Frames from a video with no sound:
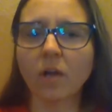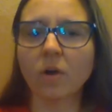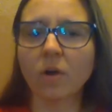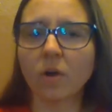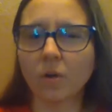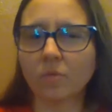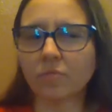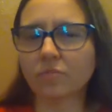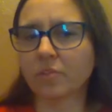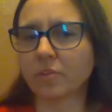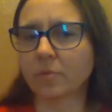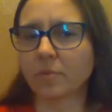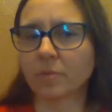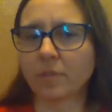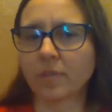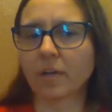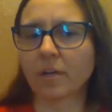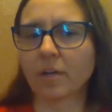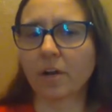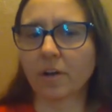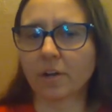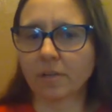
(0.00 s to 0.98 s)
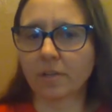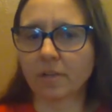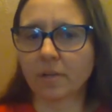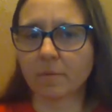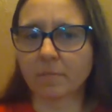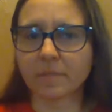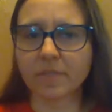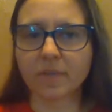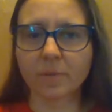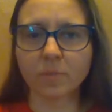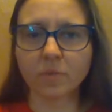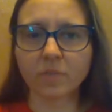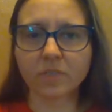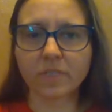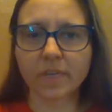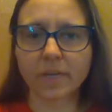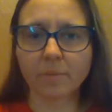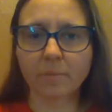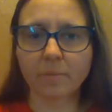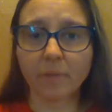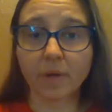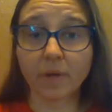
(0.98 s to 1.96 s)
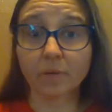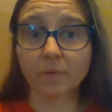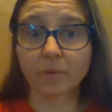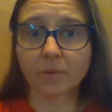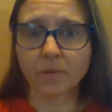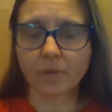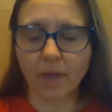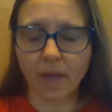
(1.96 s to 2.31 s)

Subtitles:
Hopefully when that card comes up, we'll take a better look